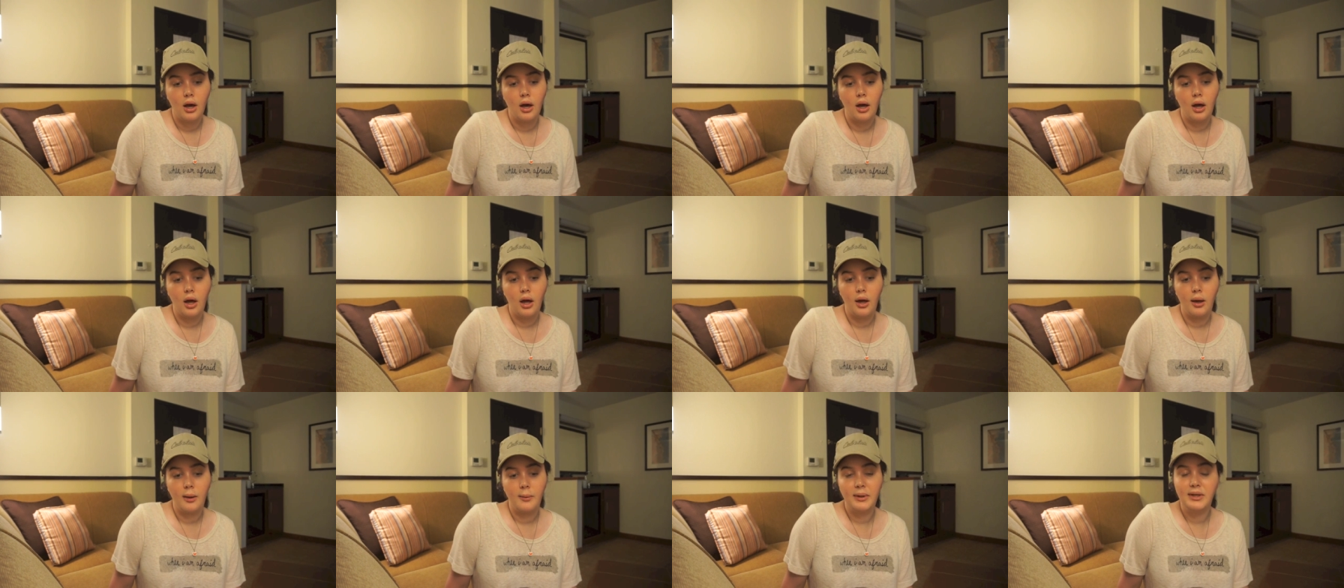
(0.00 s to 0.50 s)

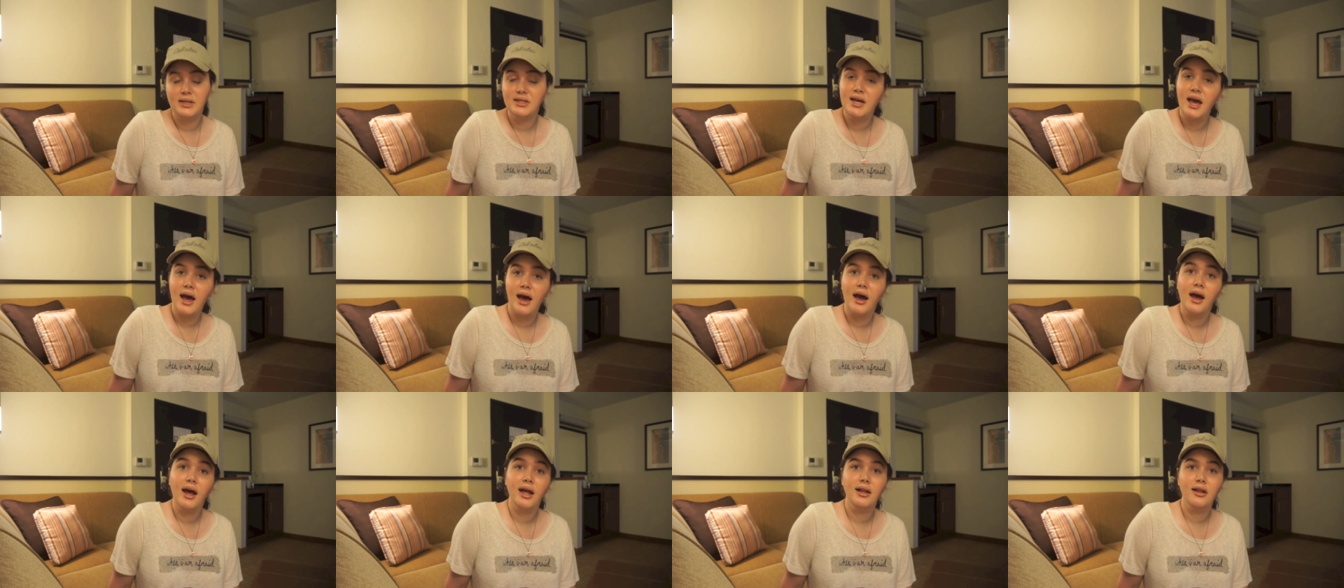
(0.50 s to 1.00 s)
And
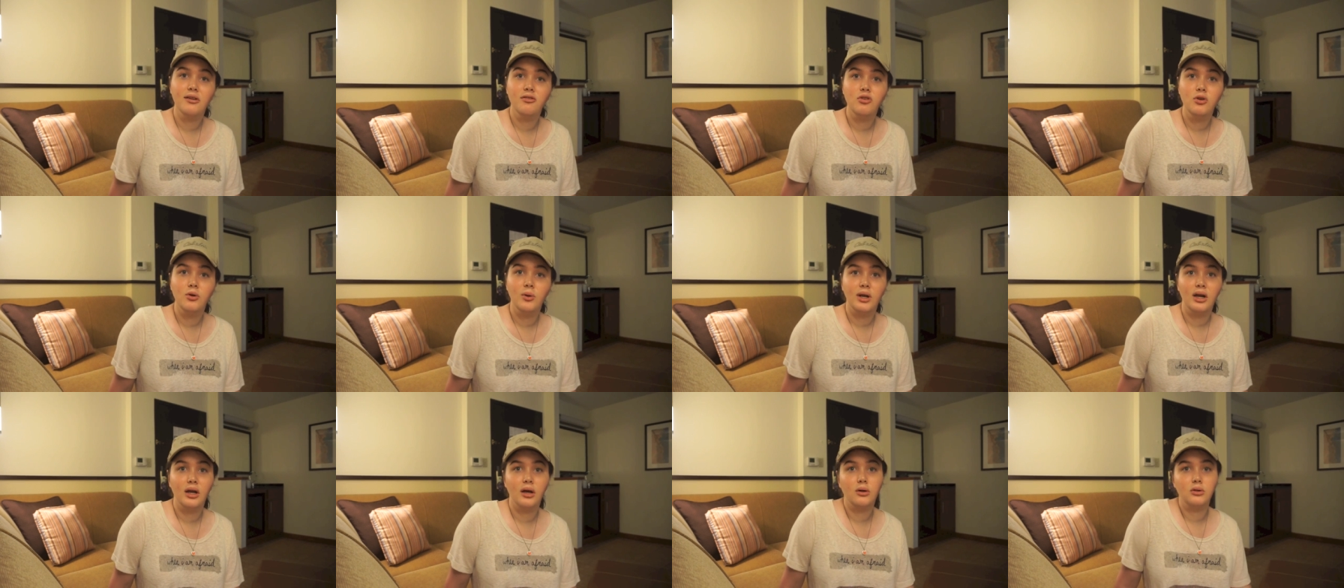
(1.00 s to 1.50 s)
yeah, I love
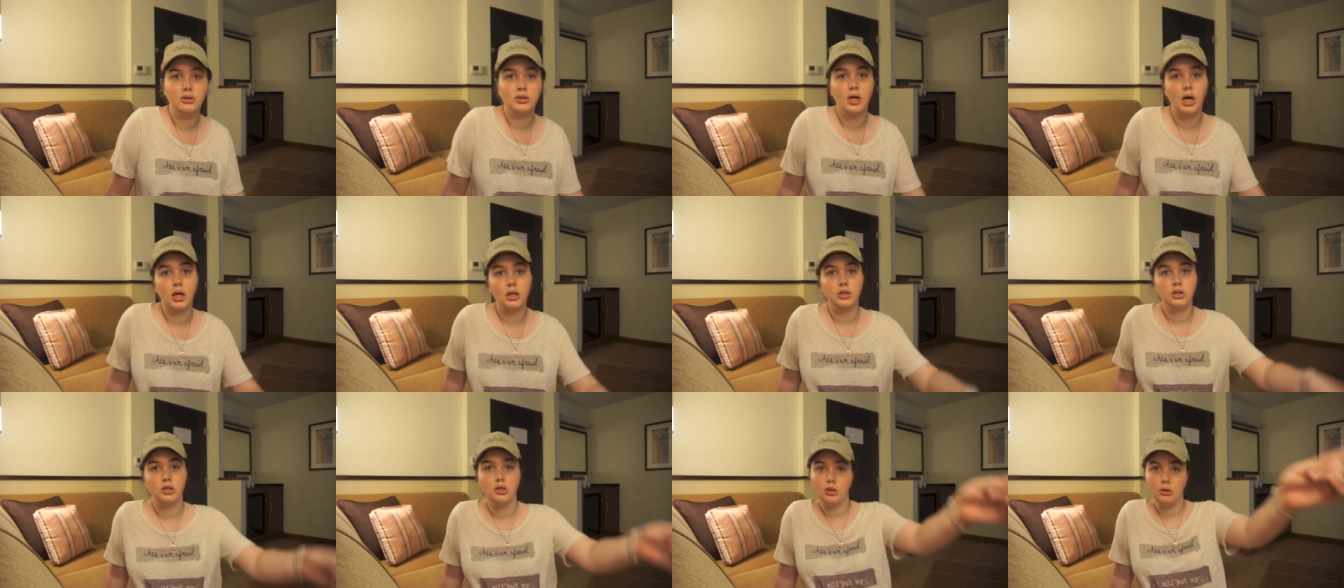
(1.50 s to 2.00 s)
you, and I'll
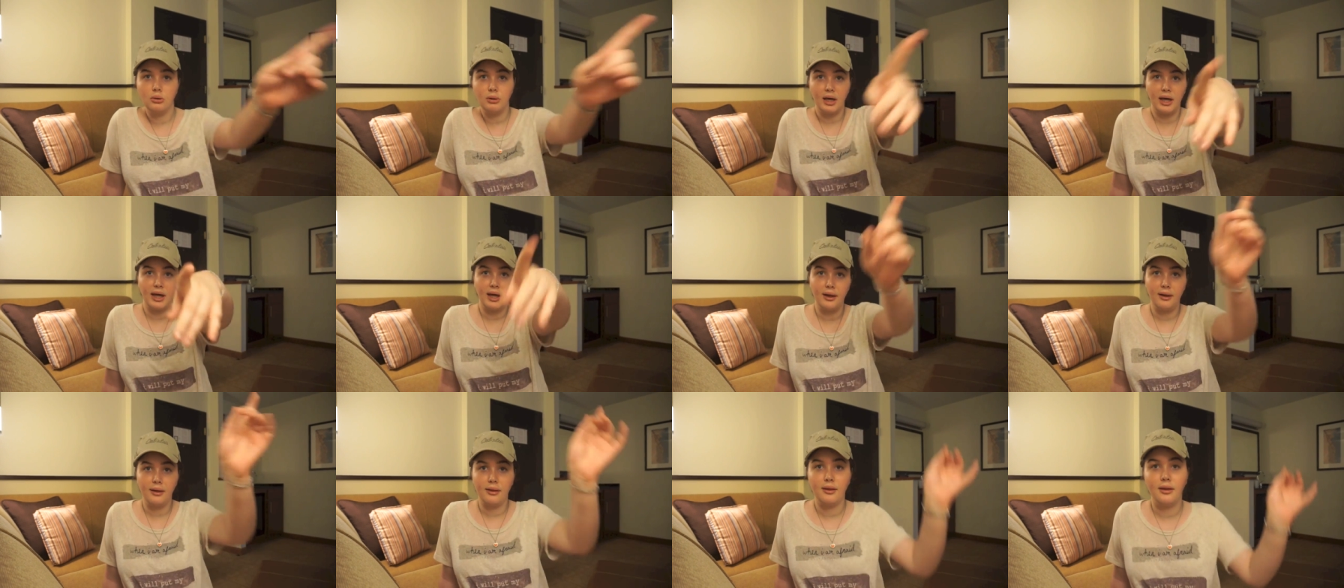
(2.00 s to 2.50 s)
talk to you
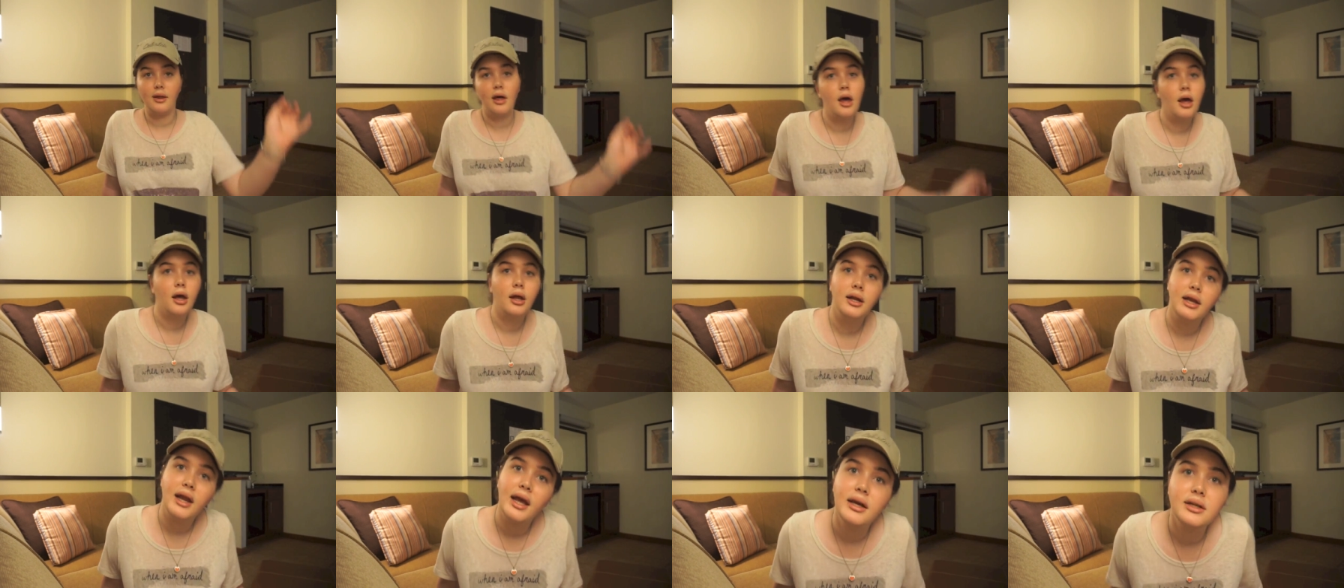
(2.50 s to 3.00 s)
in the
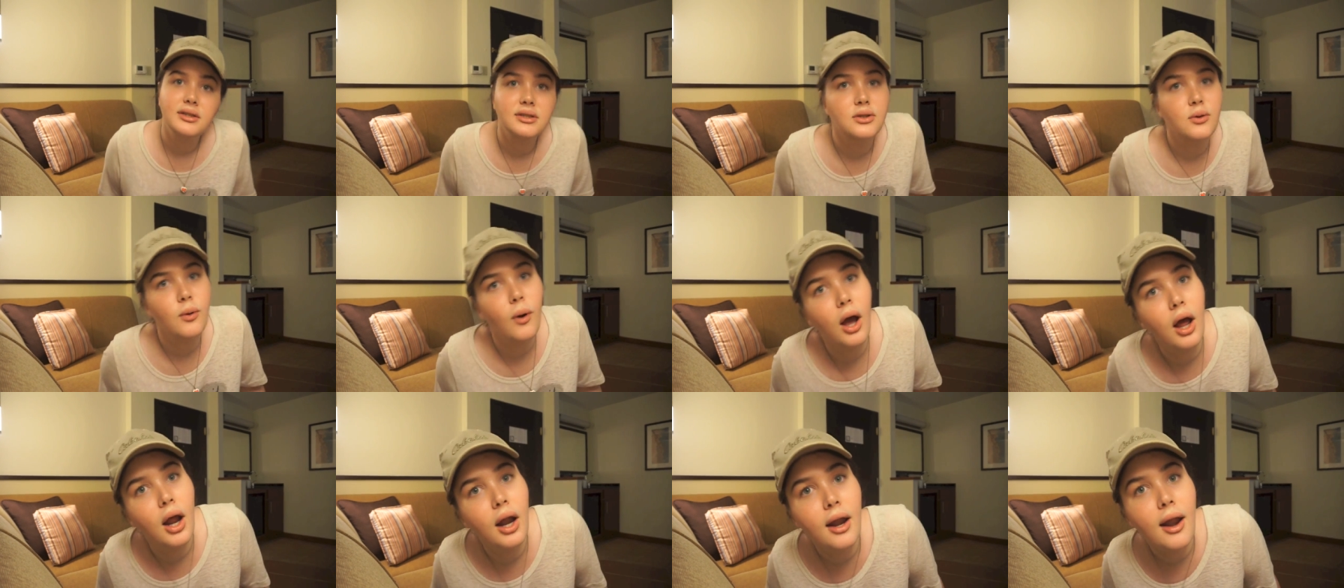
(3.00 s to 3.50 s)
next
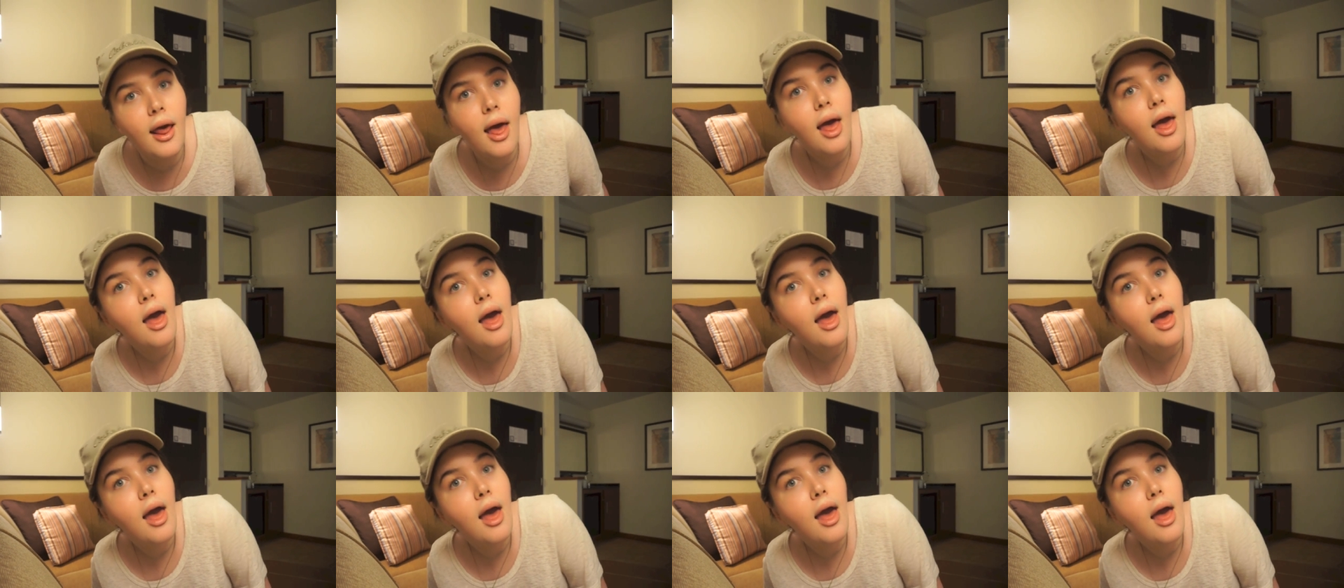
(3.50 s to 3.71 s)
one.